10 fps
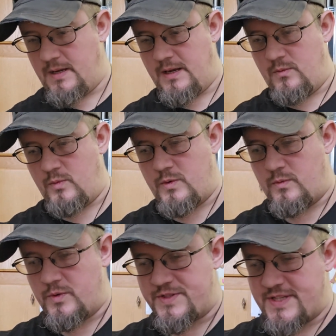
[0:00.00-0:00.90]
and
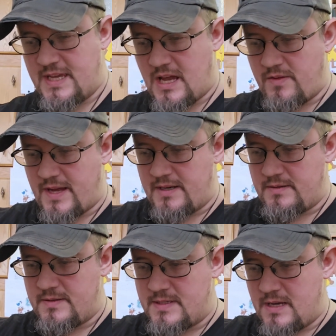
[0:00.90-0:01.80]
we'll see how that
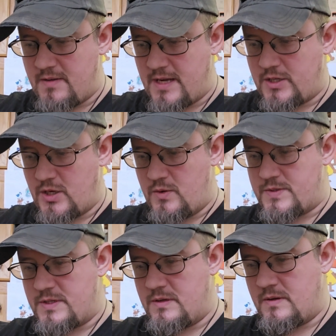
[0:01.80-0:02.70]

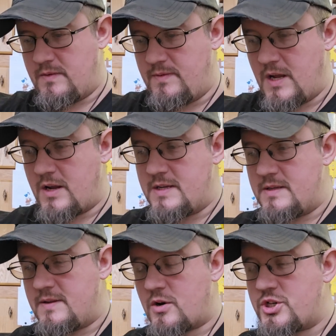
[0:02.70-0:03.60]
goes.
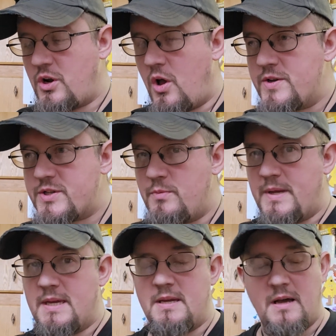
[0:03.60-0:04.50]
There should also
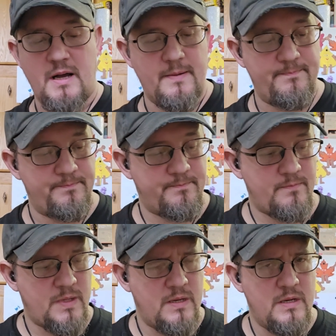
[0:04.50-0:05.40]
be
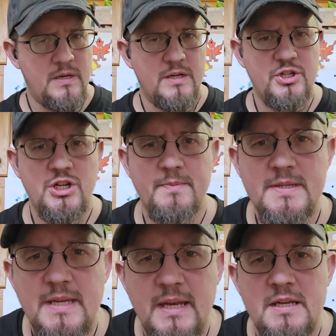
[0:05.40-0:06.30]

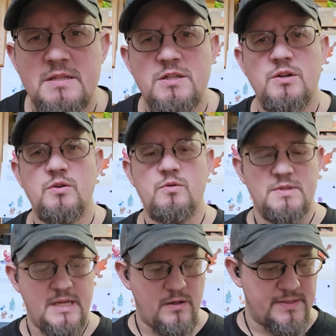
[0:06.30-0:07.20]
shipments getting to
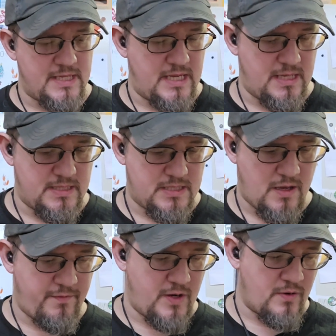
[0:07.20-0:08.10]
DLT and
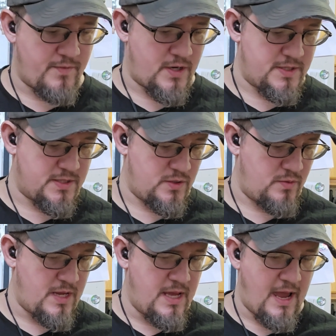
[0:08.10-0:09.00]
stuff here very soon,
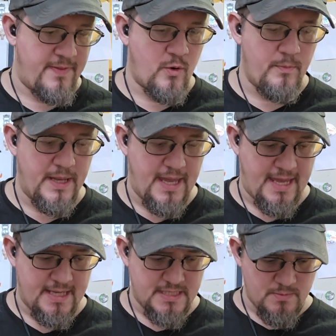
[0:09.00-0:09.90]
and there will
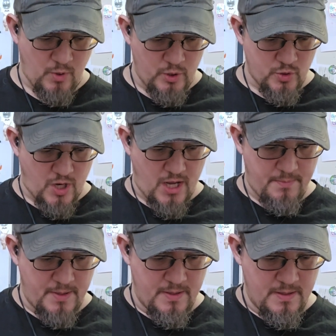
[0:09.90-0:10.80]
be a small
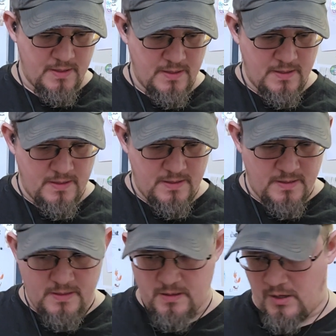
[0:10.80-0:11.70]
drop
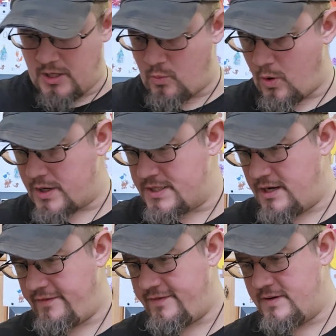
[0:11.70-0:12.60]
on
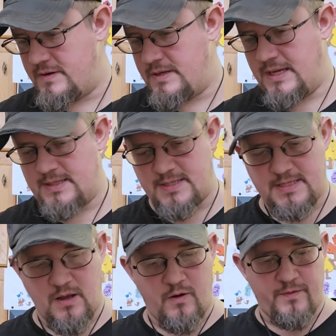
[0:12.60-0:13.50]
Worktuff
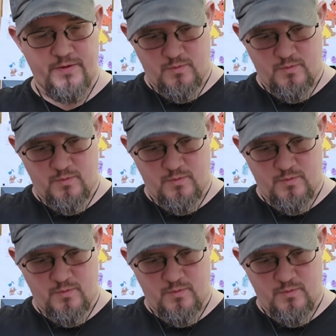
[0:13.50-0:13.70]
itself, on the